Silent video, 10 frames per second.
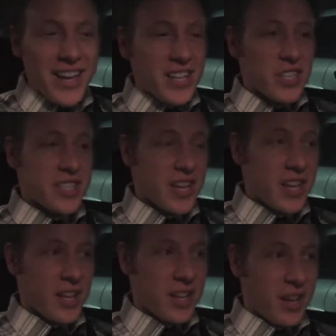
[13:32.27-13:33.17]
she's
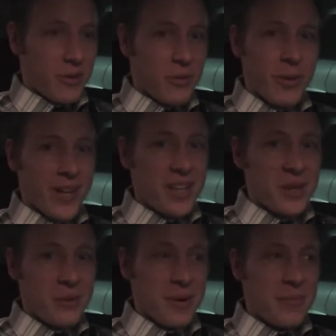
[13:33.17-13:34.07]
all like, wait,
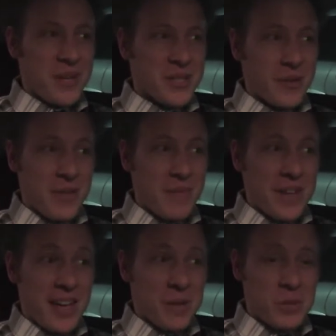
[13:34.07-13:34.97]
you want a picture with
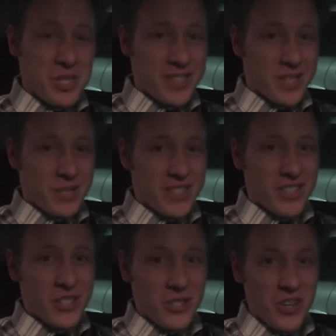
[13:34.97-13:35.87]
me? I'm just his
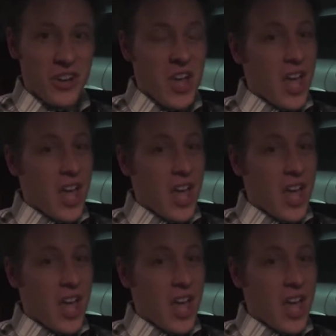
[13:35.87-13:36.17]
sister.